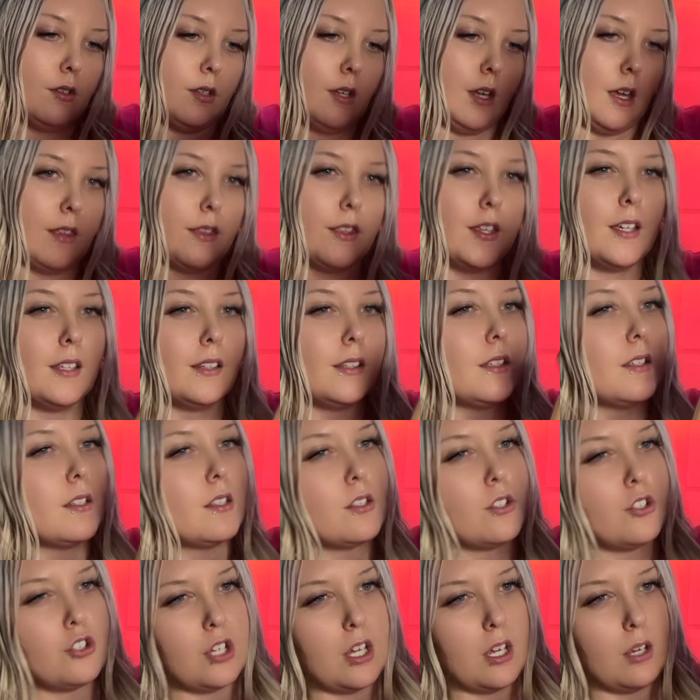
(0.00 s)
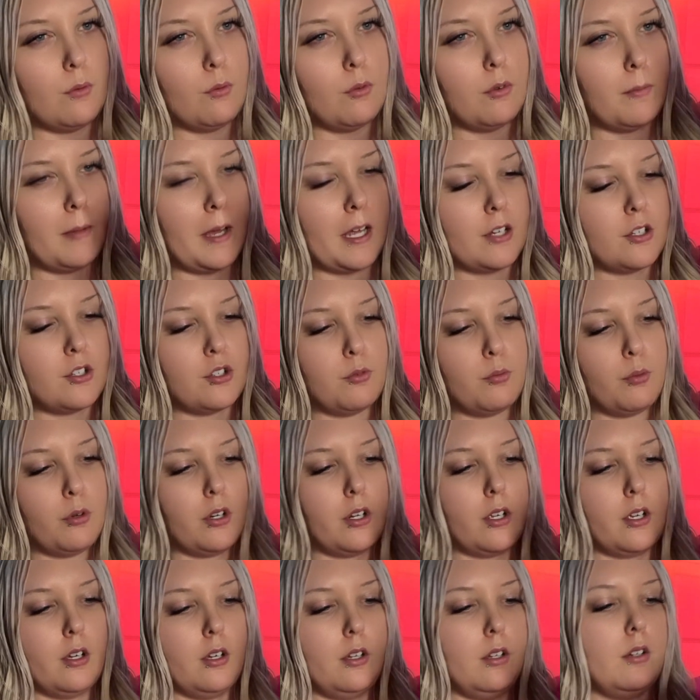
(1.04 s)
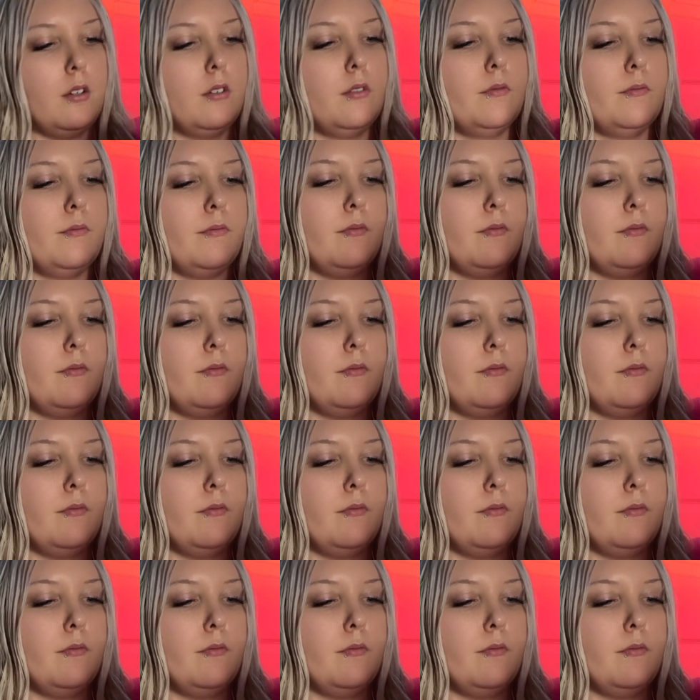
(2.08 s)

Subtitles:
I think this shade will match you pretty good.